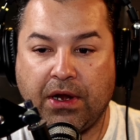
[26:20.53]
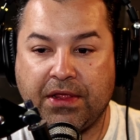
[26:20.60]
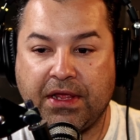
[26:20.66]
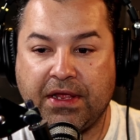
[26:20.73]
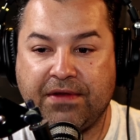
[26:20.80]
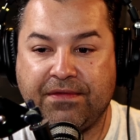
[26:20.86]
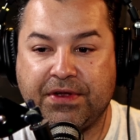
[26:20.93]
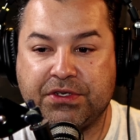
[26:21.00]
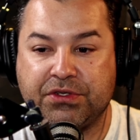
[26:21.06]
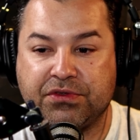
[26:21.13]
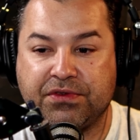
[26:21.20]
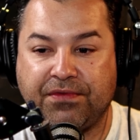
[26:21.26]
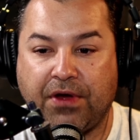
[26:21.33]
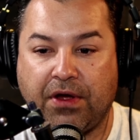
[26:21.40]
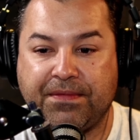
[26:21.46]
and the
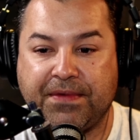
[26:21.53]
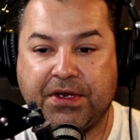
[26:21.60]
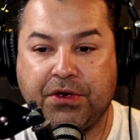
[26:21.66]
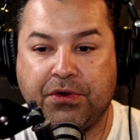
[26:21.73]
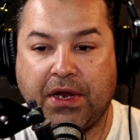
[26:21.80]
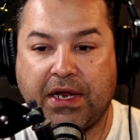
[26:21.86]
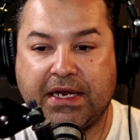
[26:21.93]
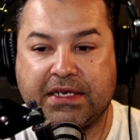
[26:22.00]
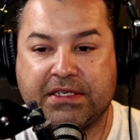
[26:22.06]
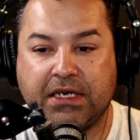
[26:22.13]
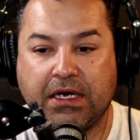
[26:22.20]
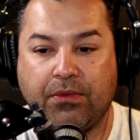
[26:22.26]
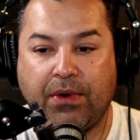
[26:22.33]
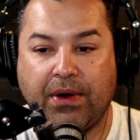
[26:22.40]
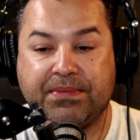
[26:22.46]
individuals involved and do not
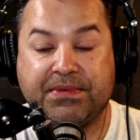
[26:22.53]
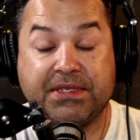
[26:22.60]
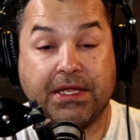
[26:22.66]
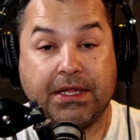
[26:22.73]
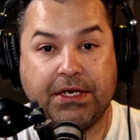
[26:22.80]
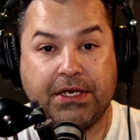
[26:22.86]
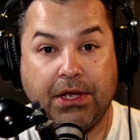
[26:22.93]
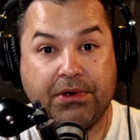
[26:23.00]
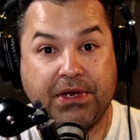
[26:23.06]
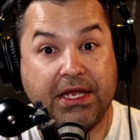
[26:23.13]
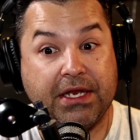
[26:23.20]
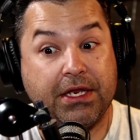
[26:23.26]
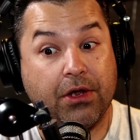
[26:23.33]
necessarily represent the DOD,